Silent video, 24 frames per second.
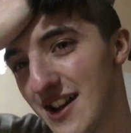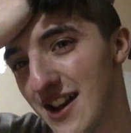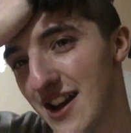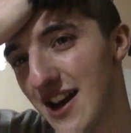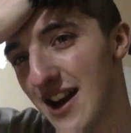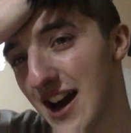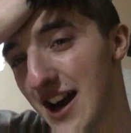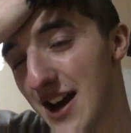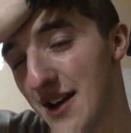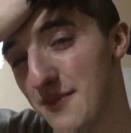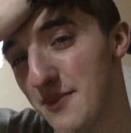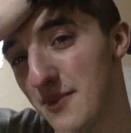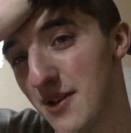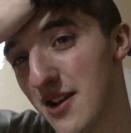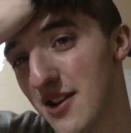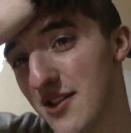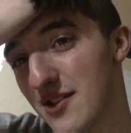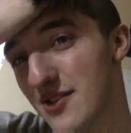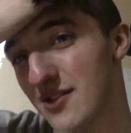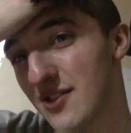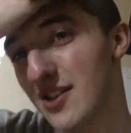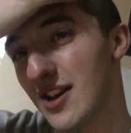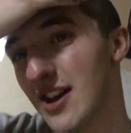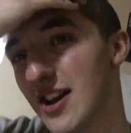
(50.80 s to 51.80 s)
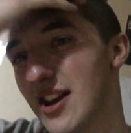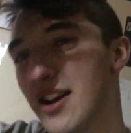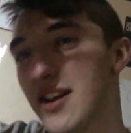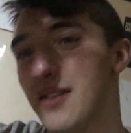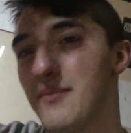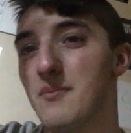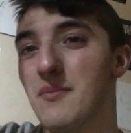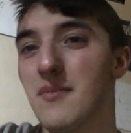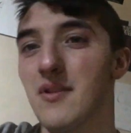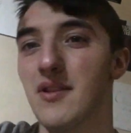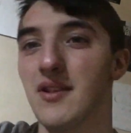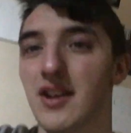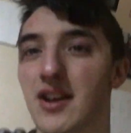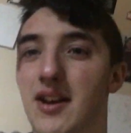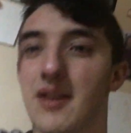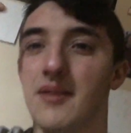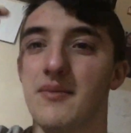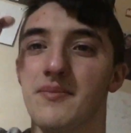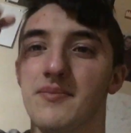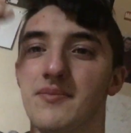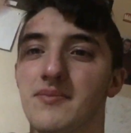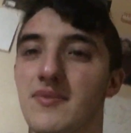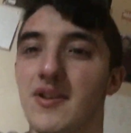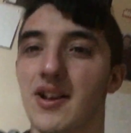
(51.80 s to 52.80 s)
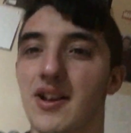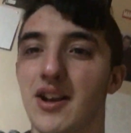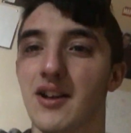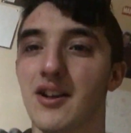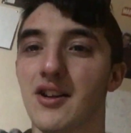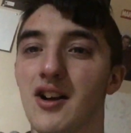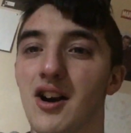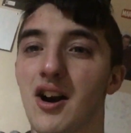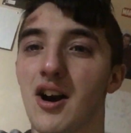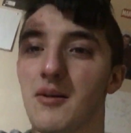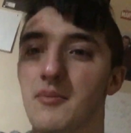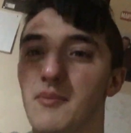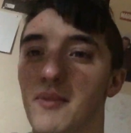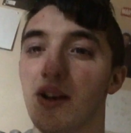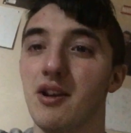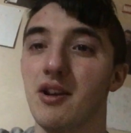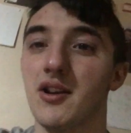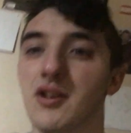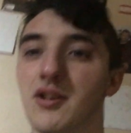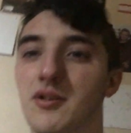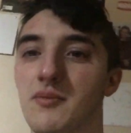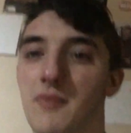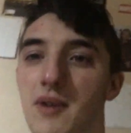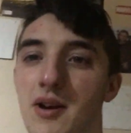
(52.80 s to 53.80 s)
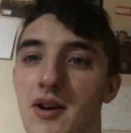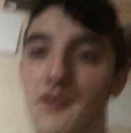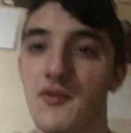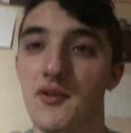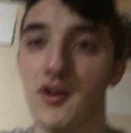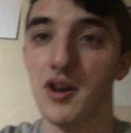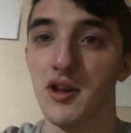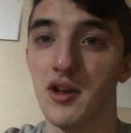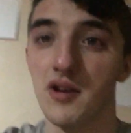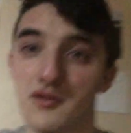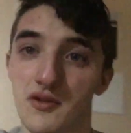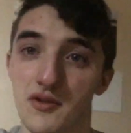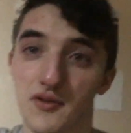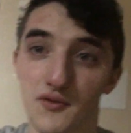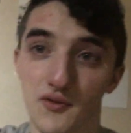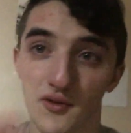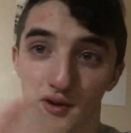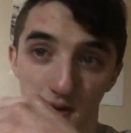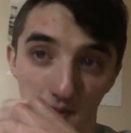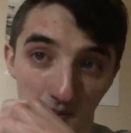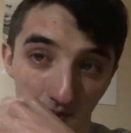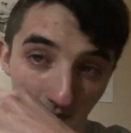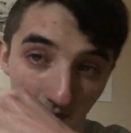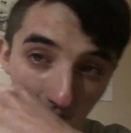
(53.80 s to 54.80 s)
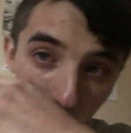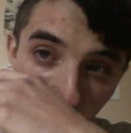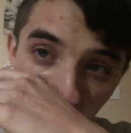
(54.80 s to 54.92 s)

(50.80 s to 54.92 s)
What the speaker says: I basically got a comment on my videos from